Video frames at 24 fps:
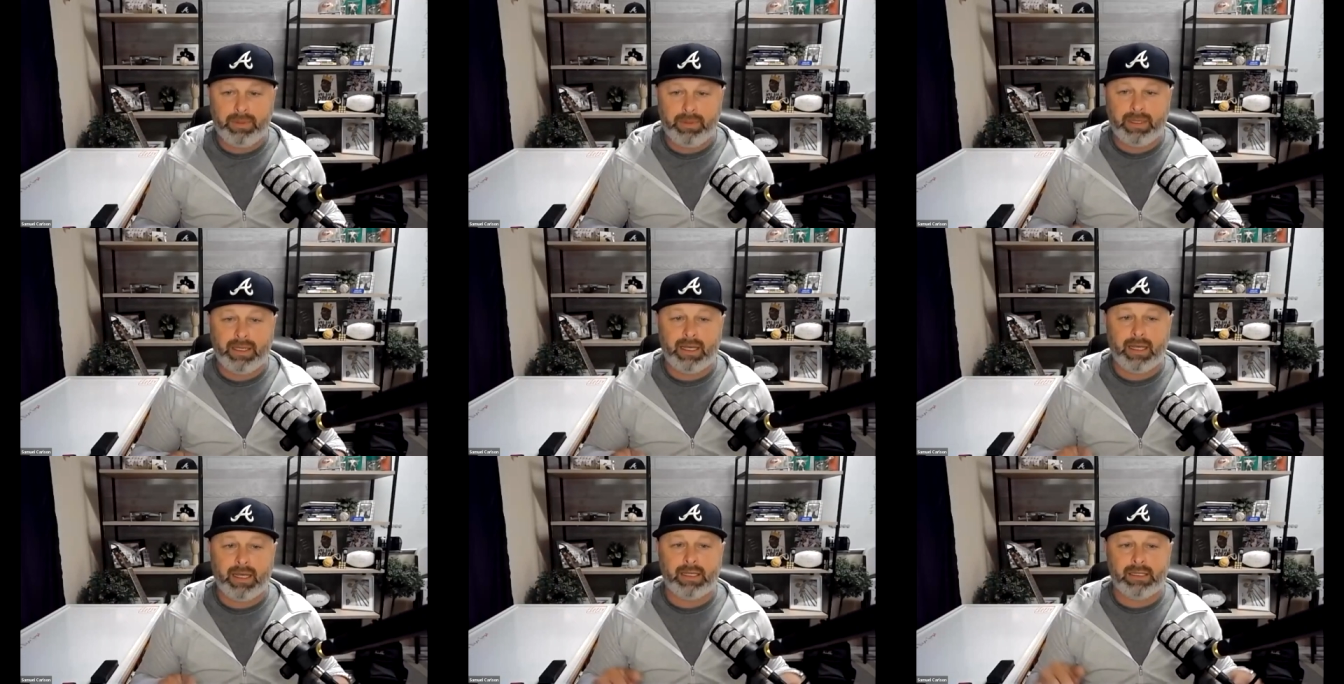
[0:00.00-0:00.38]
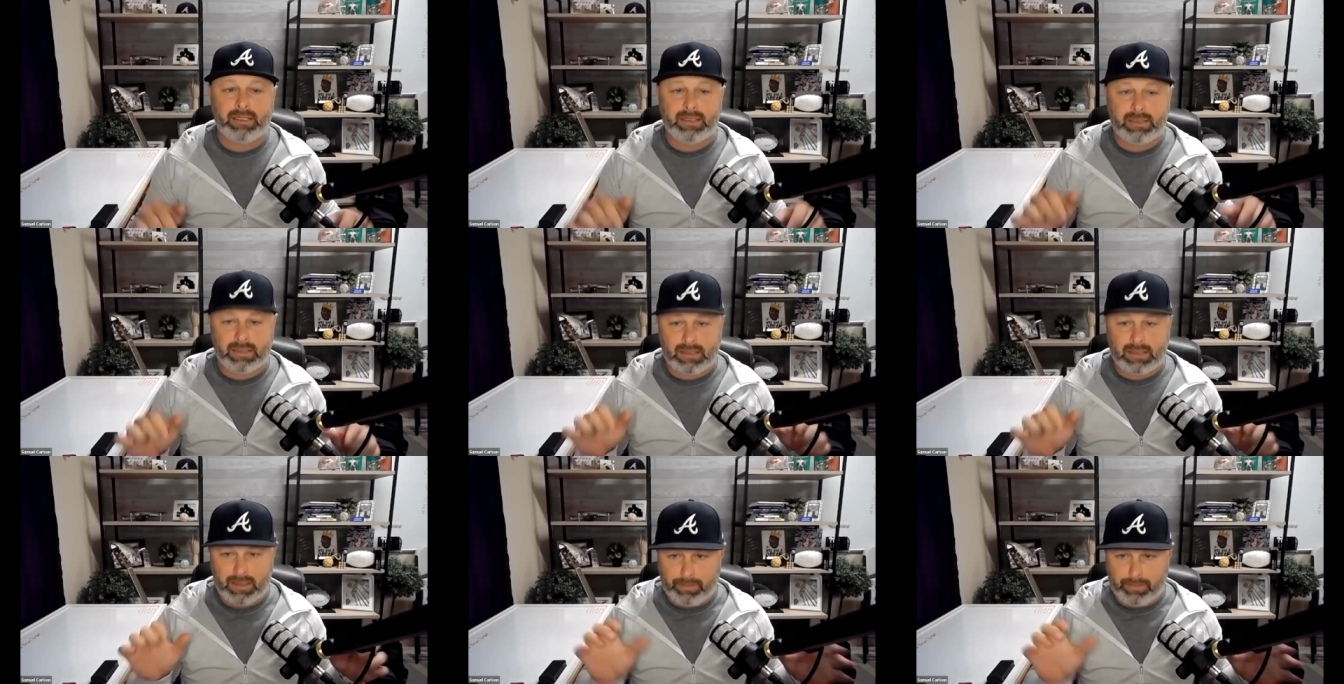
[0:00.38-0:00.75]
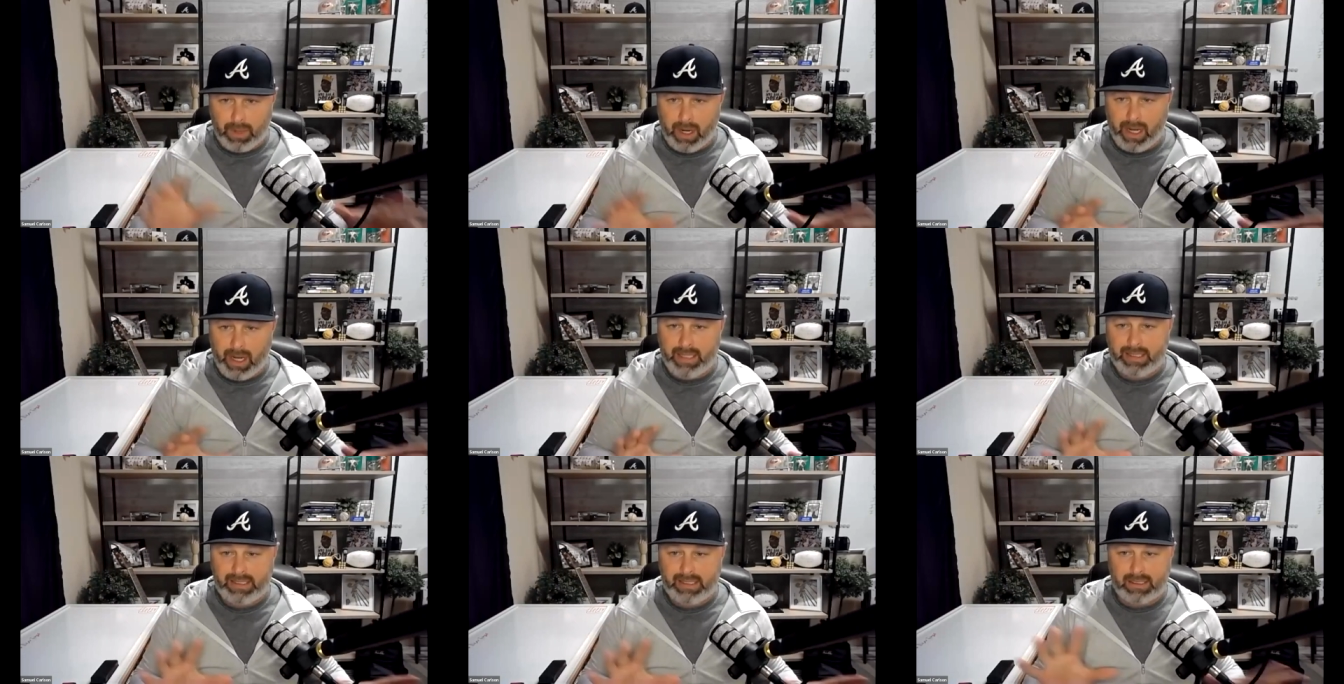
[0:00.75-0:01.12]
because the
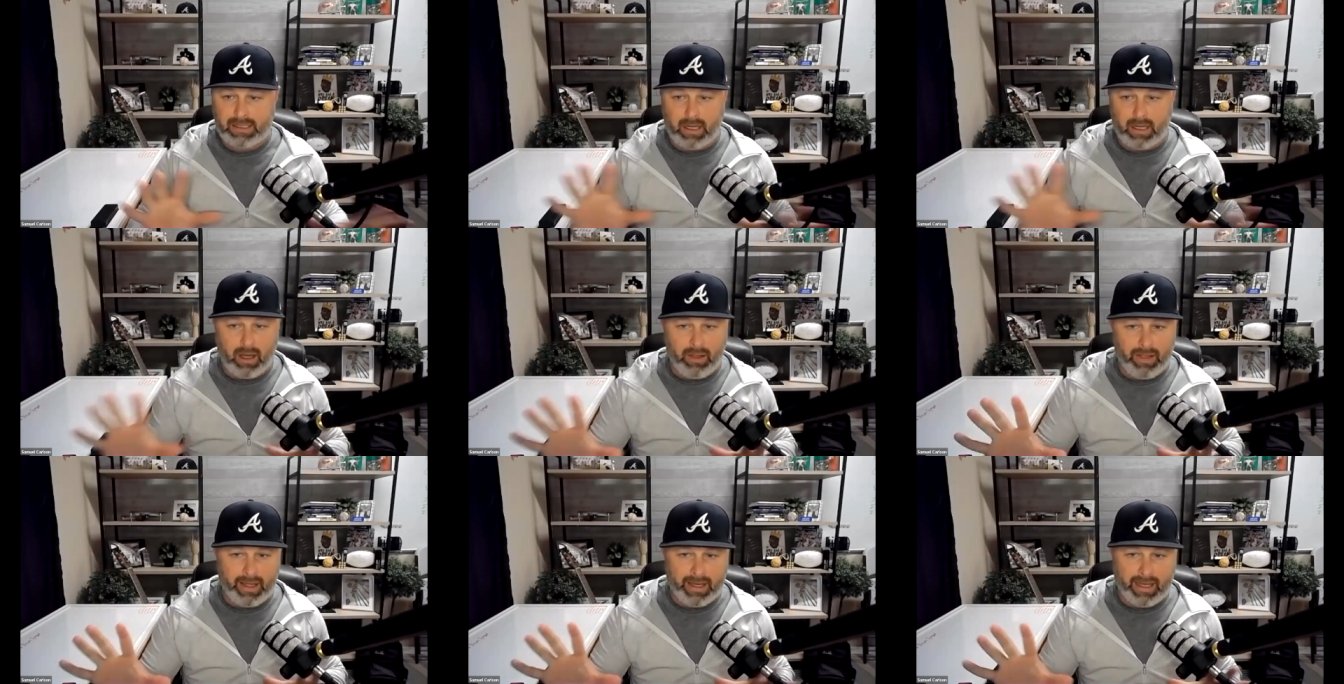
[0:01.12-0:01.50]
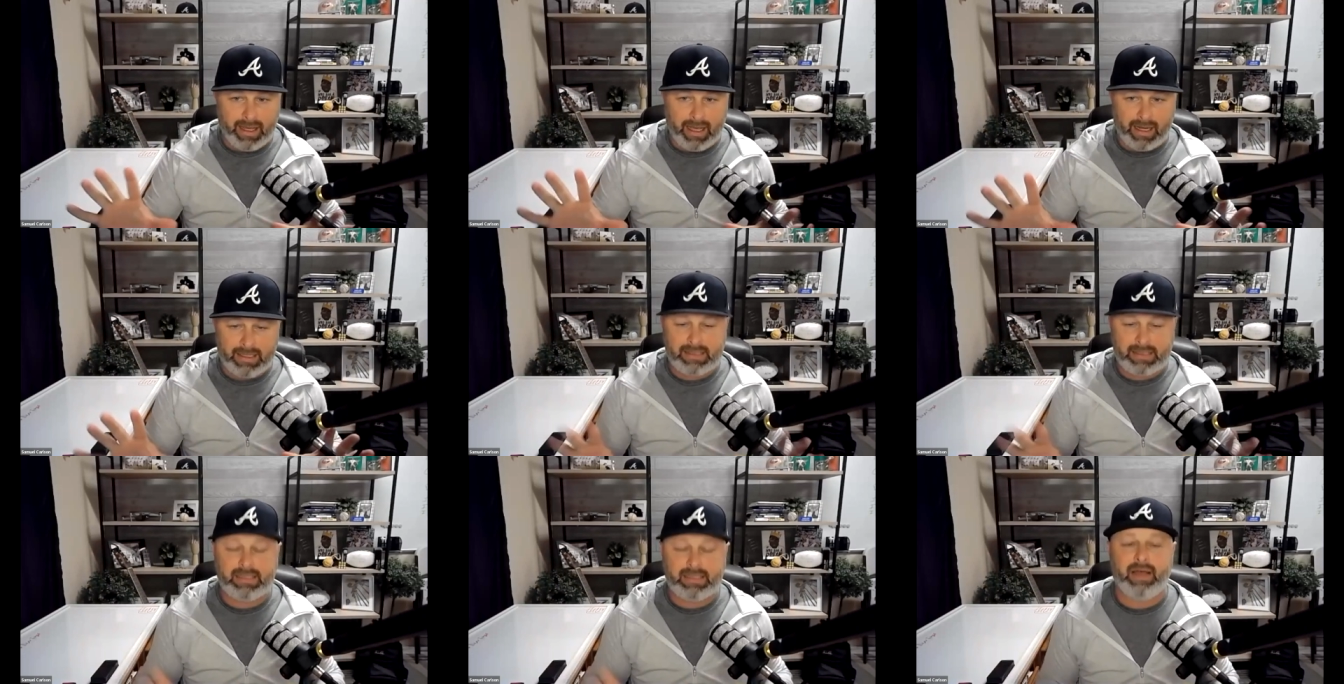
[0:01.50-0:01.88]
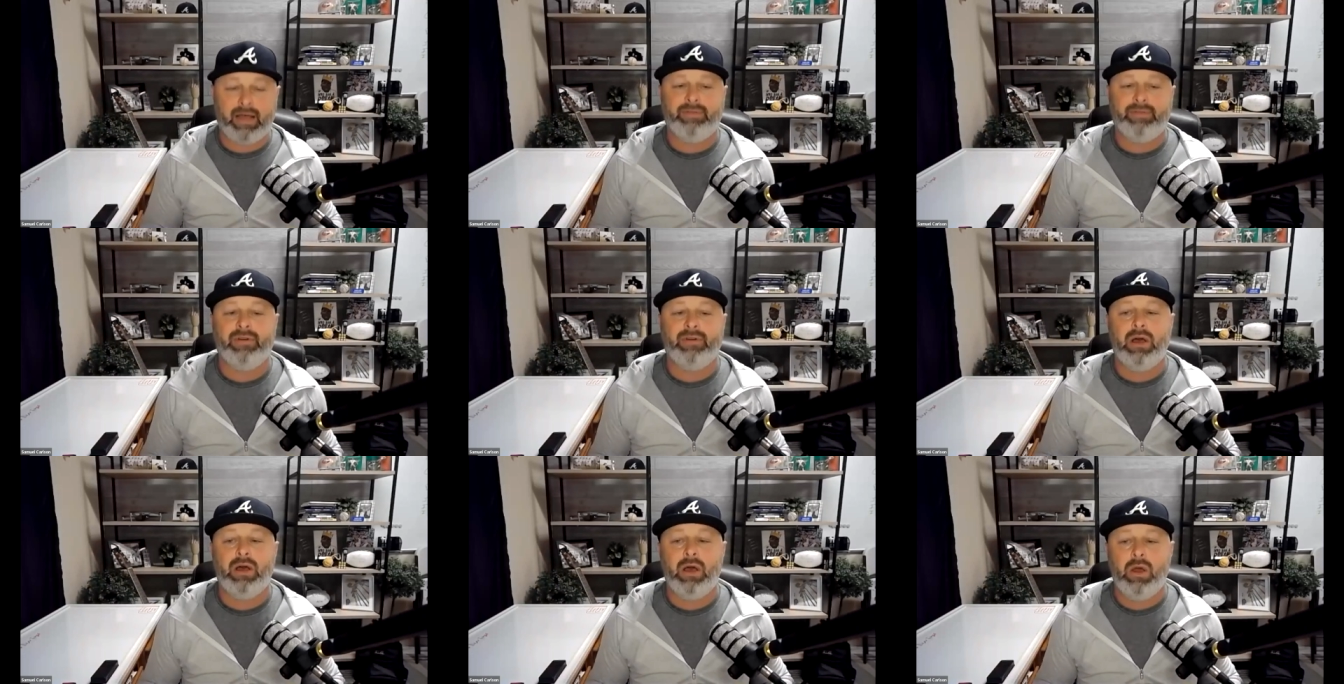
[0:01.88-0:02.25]
price all that kind of
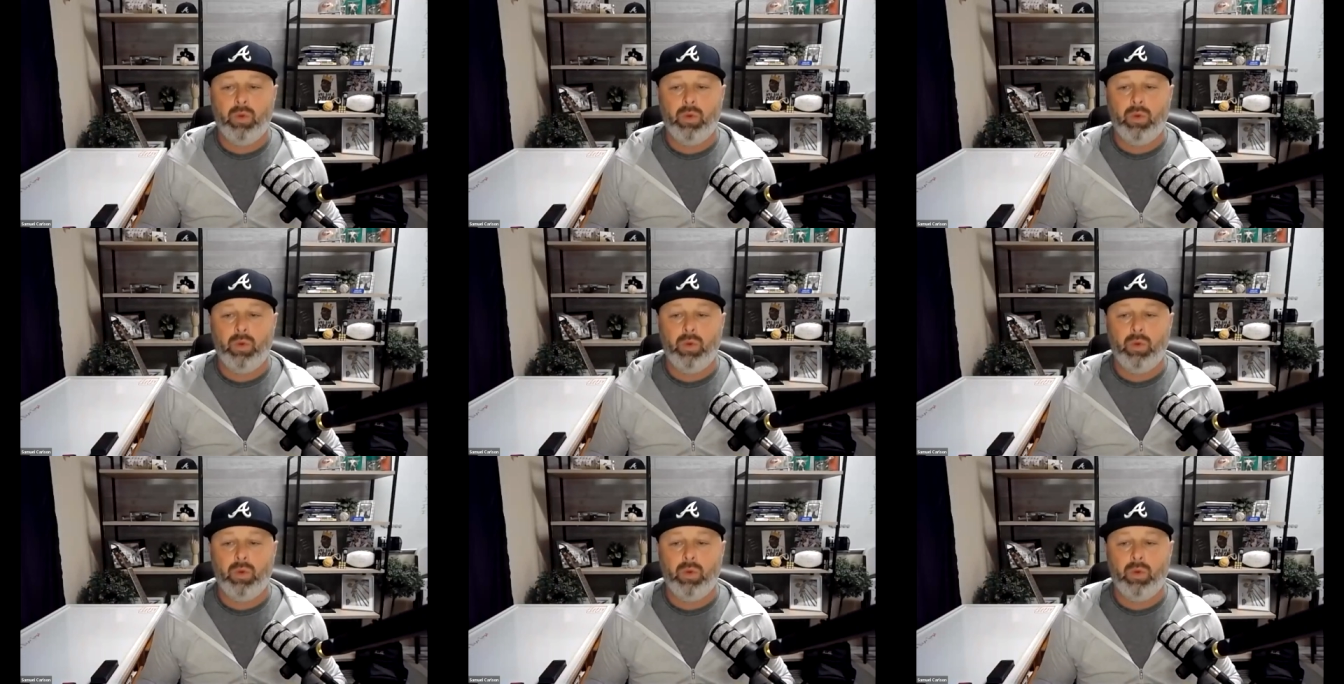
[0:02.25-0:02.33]
stuff